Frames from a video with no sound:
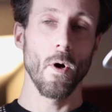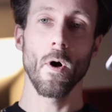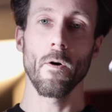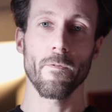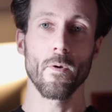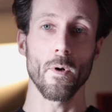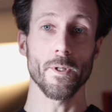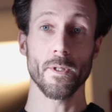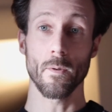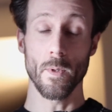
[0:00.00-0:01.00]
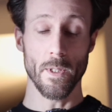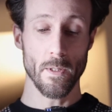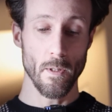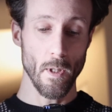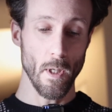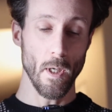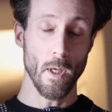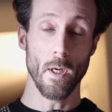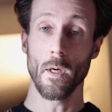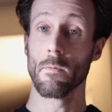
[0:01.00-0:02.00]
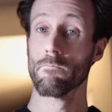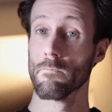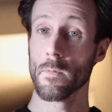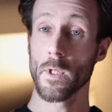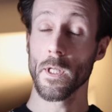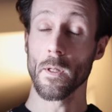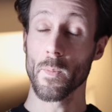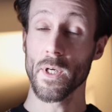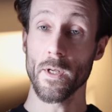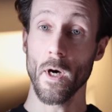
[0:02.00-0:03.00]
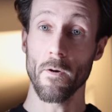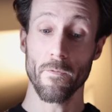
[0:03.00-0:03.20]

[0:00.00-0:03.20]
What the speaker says: Of course, with a little bit of